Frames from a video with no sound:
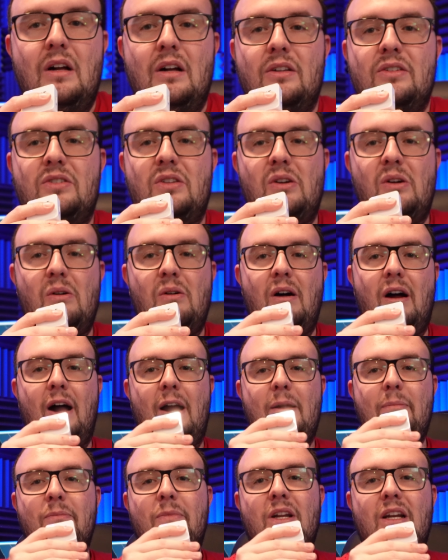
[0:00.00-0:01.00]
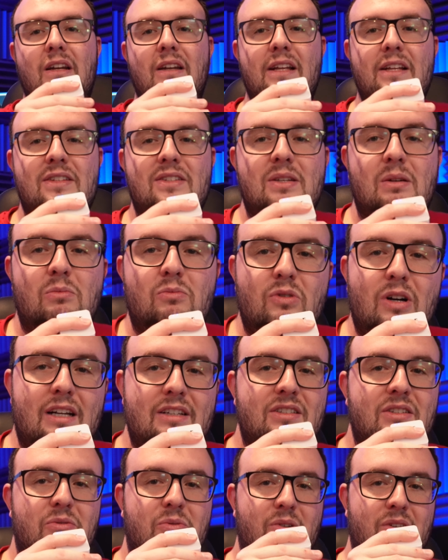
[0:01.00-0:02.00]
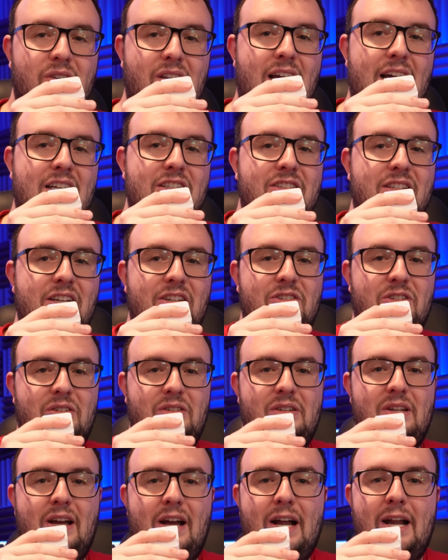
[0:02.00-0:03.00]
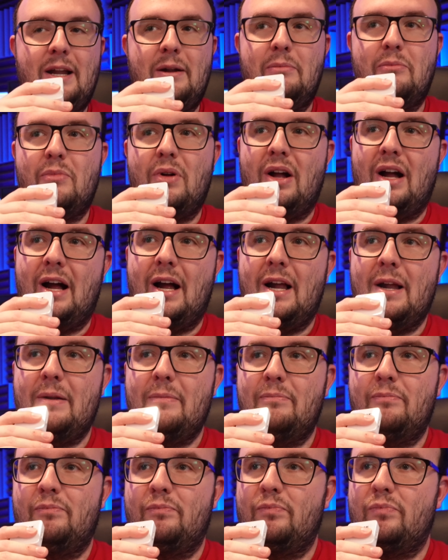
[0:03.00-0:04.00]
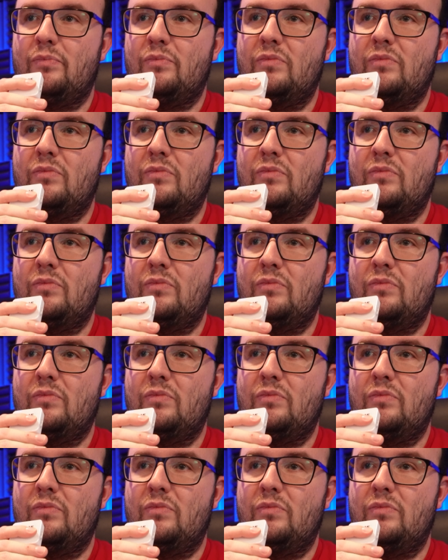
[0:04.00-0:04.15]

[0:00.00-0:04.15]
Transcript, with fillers: So I'm going to need some rest and relaxation time. I'm